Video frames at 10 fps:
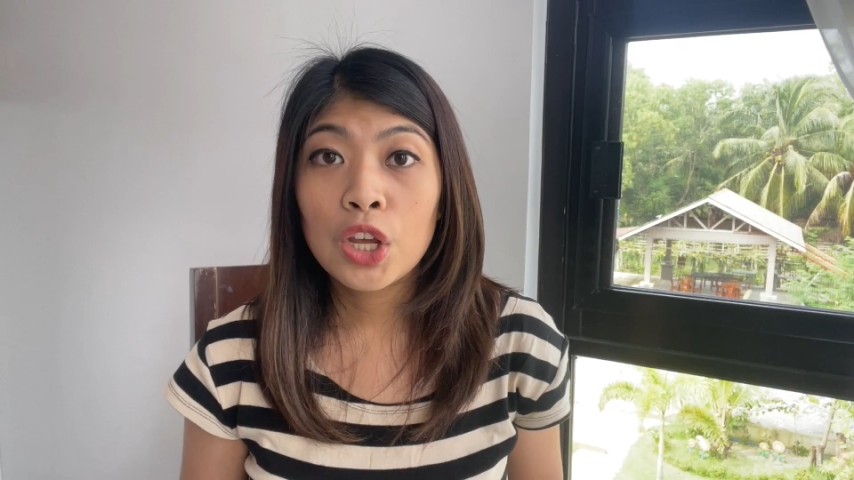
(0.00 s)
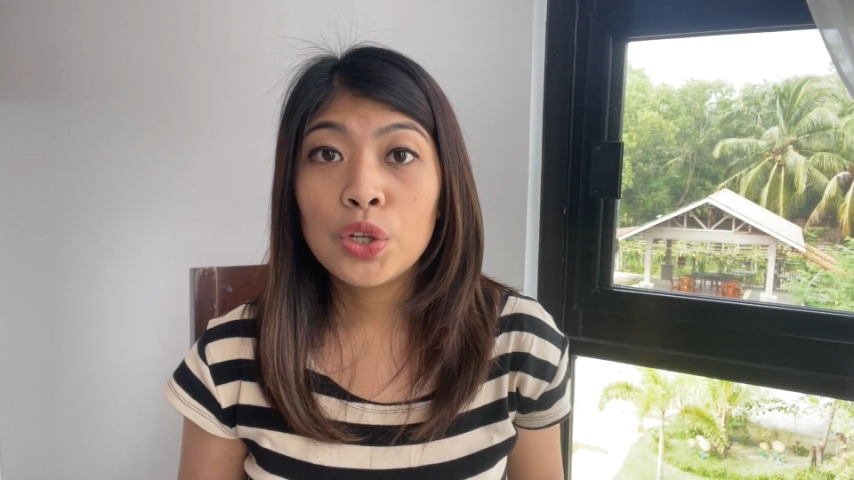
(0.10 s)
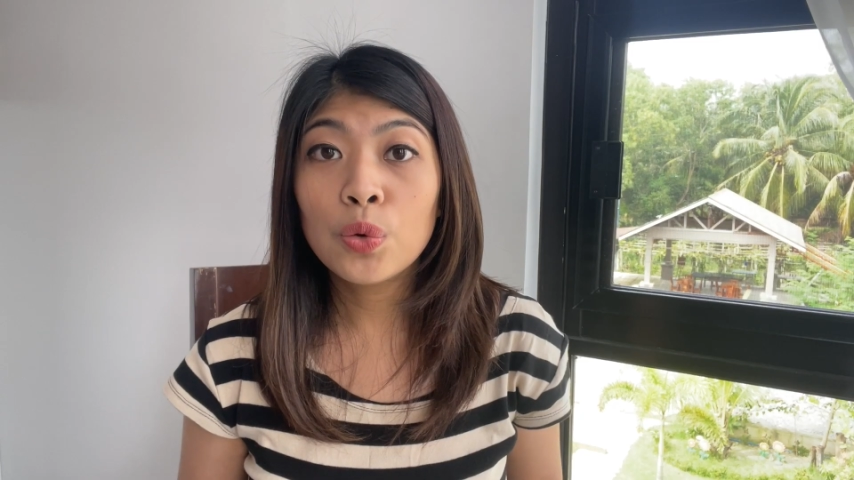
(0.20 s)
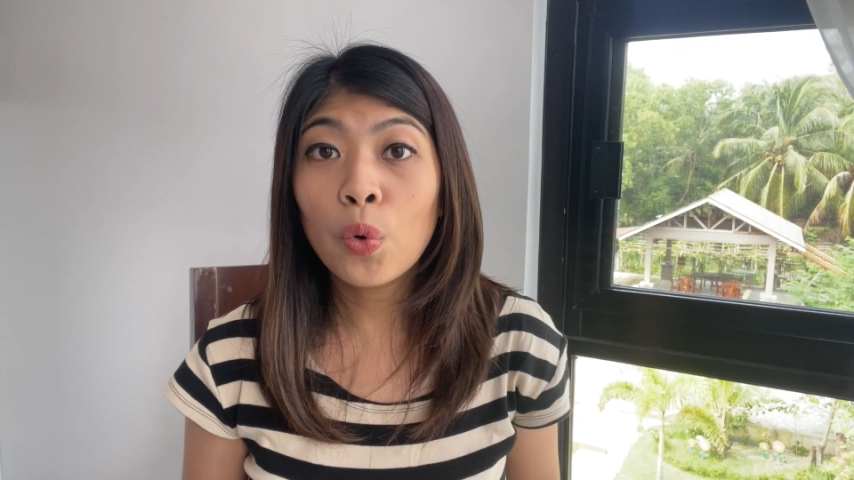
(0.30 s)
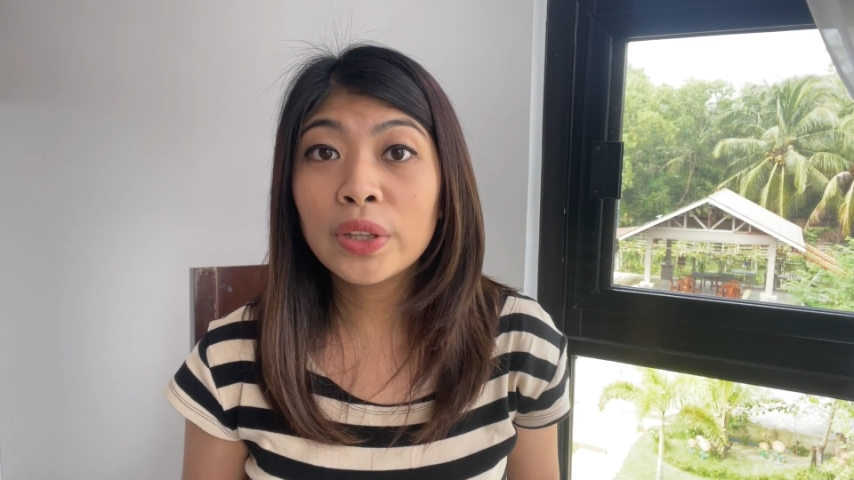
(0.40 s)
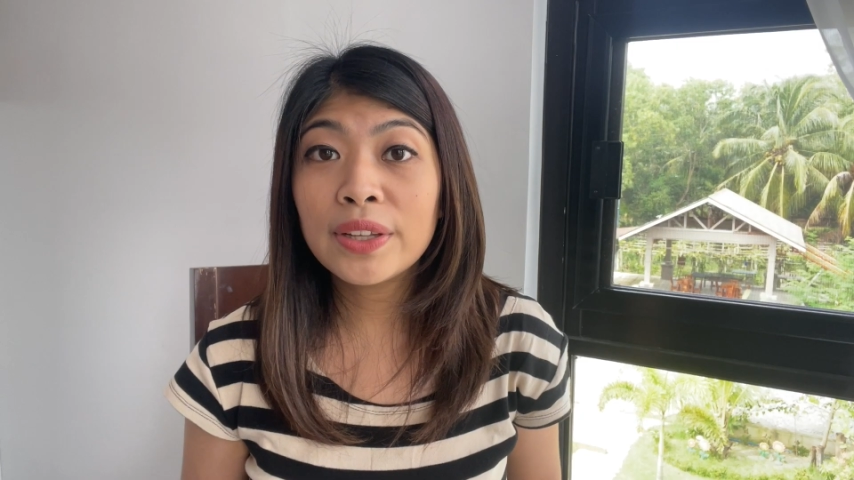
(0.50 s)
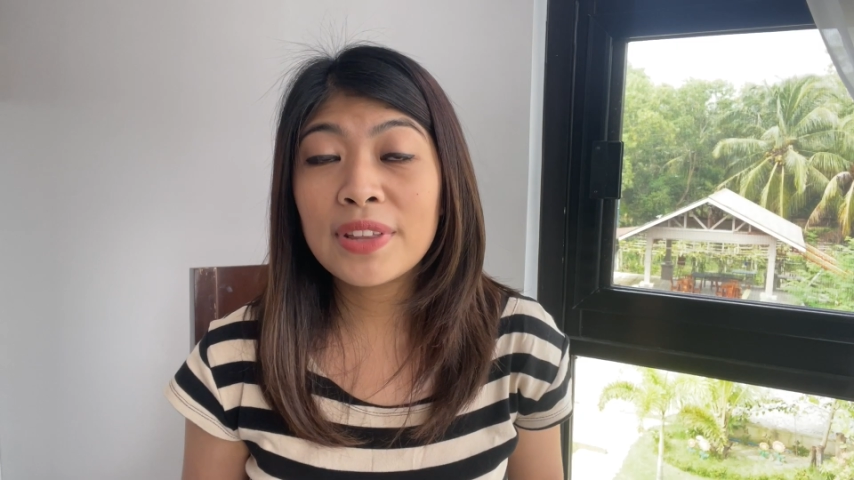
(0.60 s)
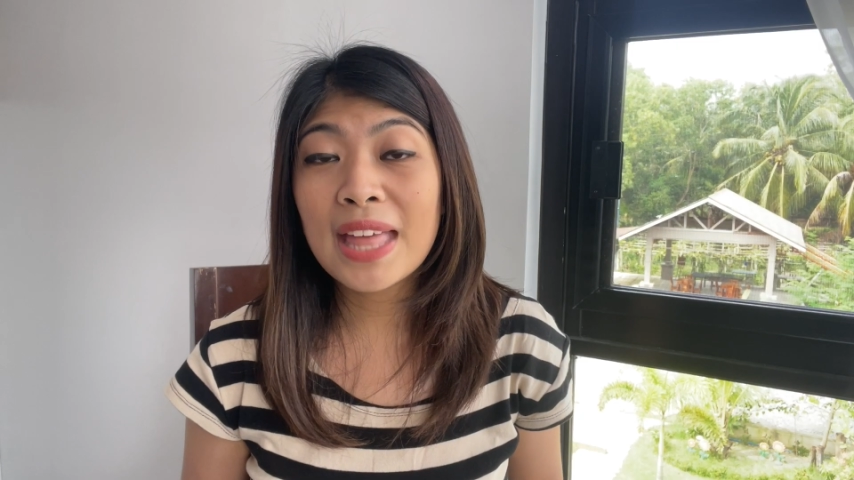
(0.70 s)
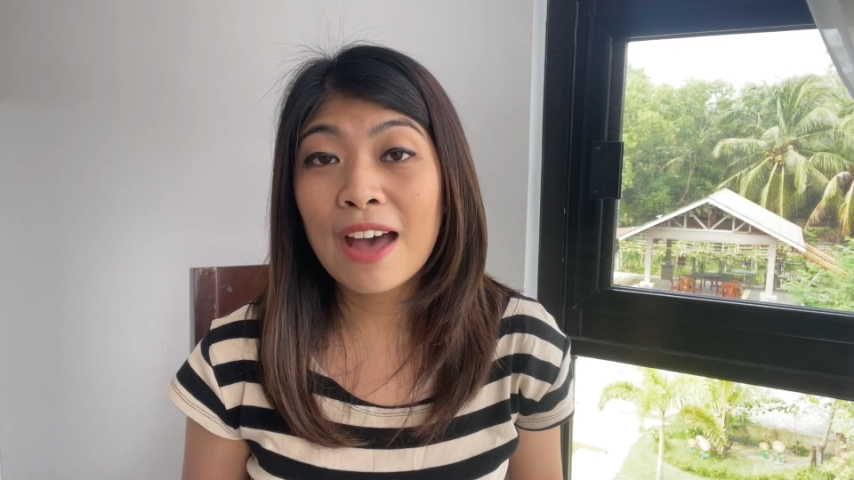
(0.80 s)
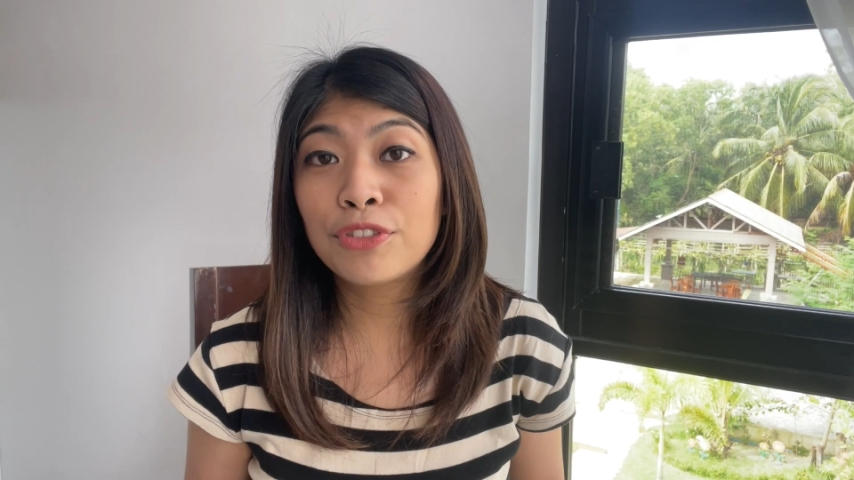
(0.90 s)
You won't
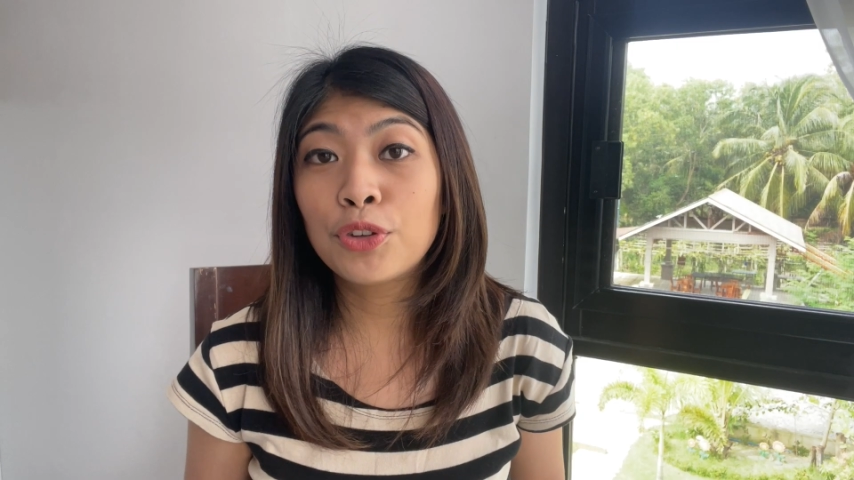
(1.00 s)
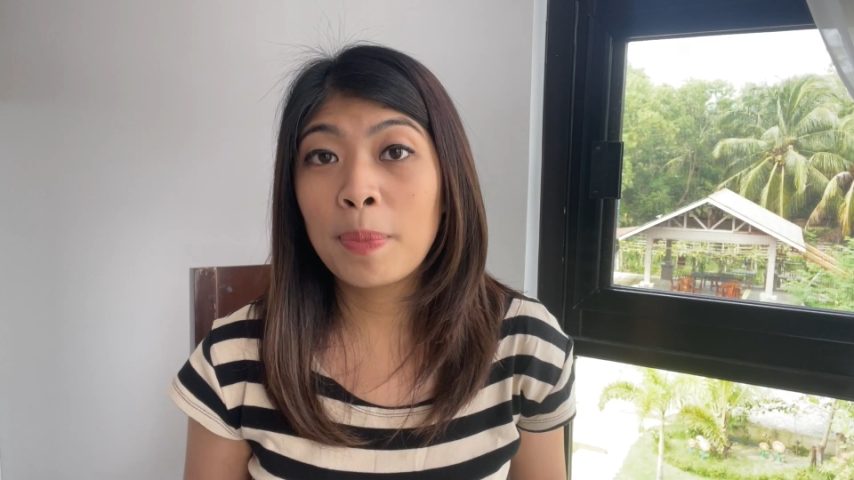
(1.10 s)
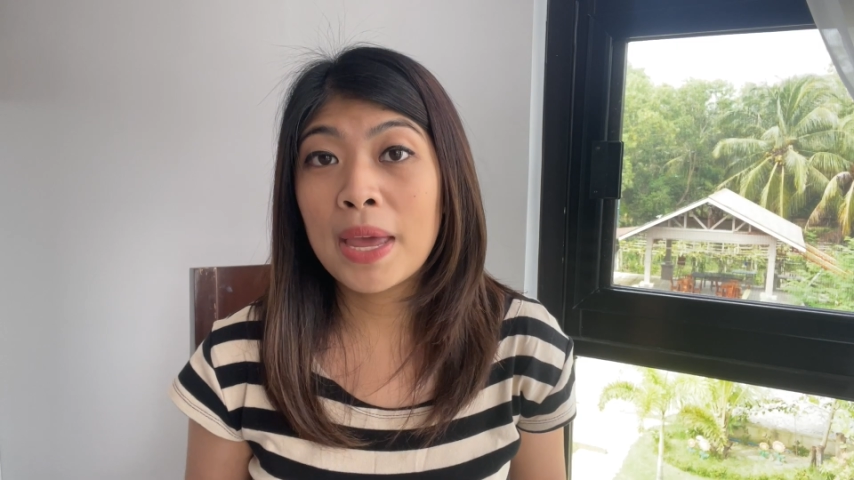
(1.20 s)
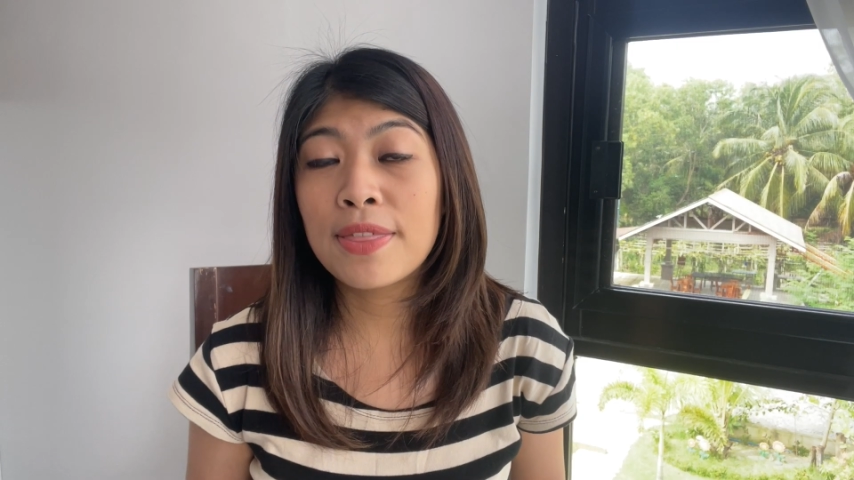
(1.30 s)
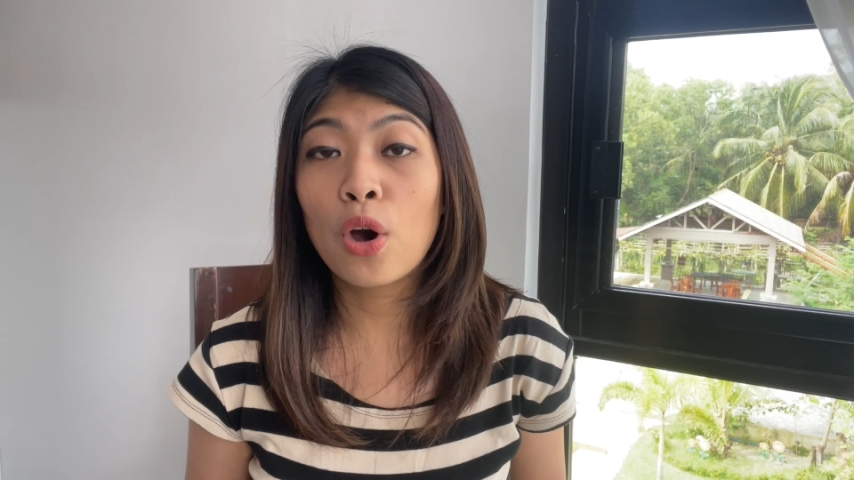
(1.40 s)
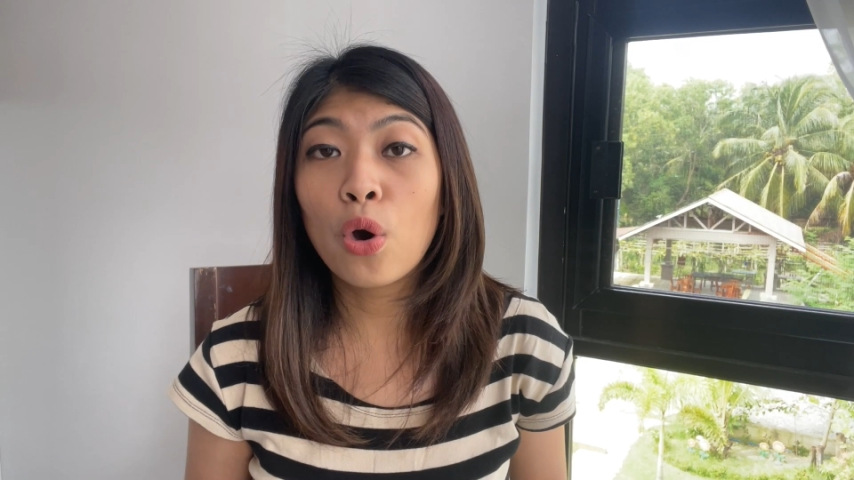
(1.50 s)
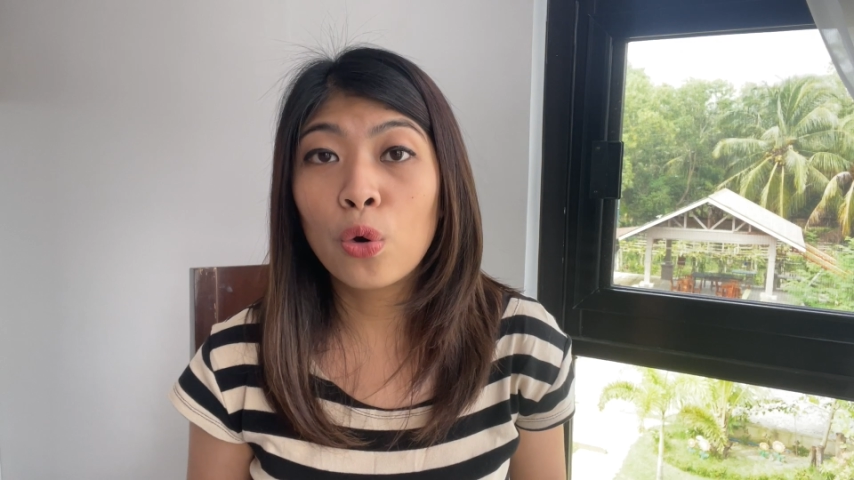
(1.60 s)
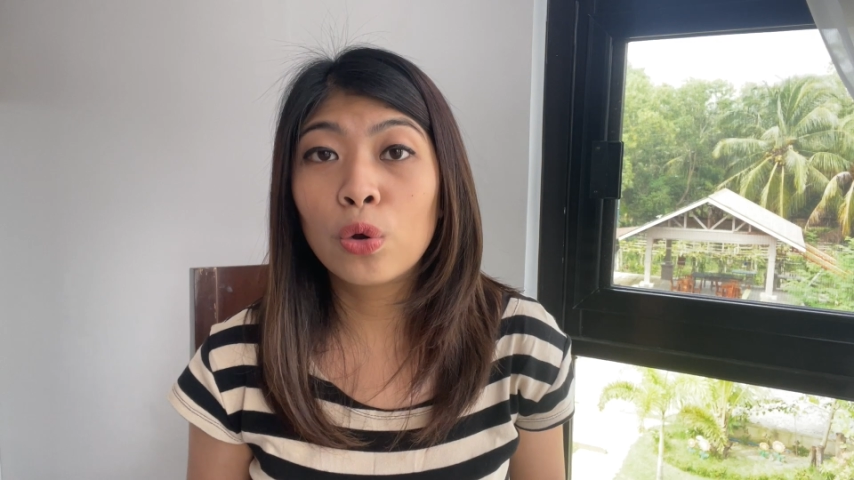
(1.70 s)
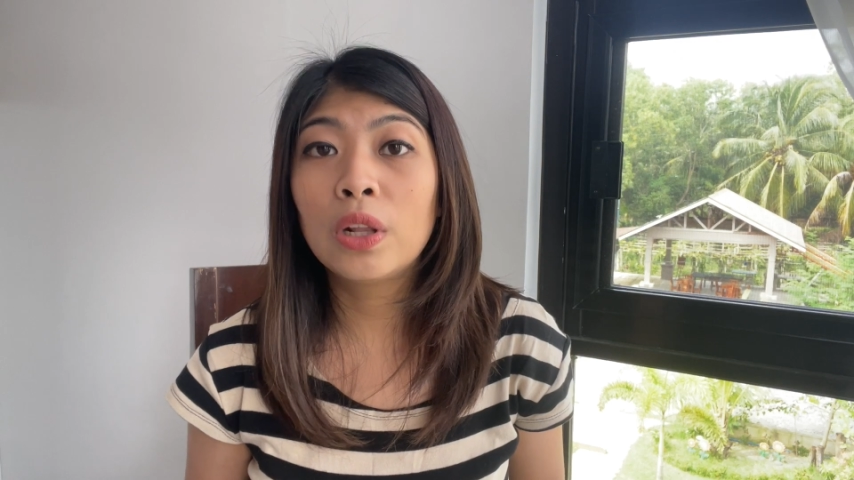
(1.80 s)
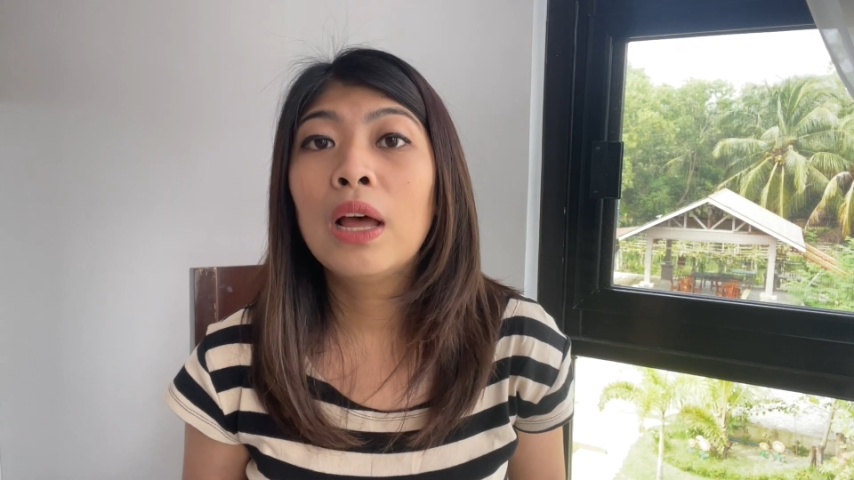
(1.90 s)
even have to pay the
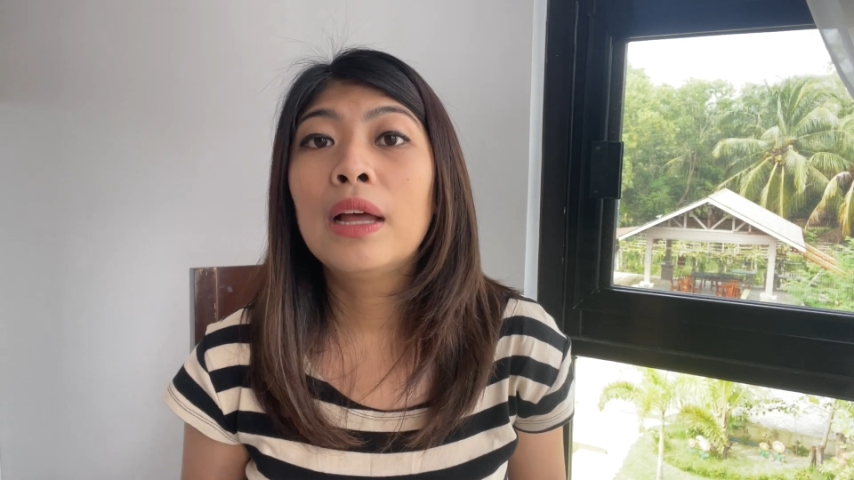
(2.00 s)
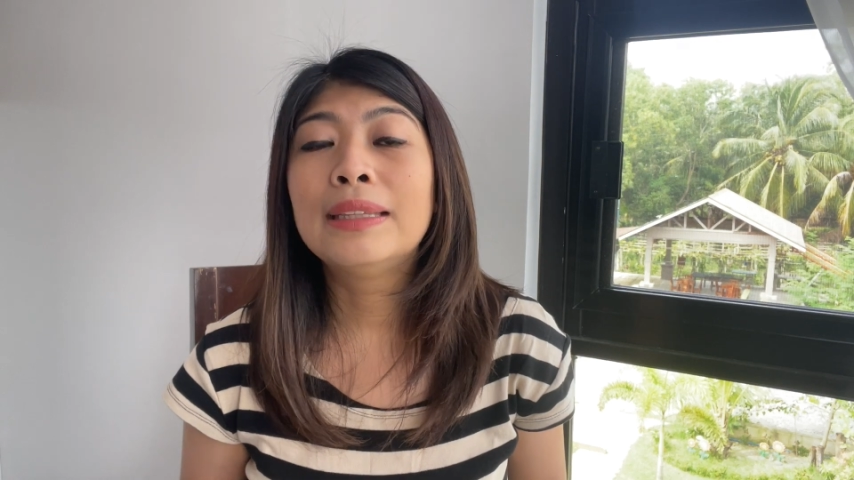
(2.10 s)
whole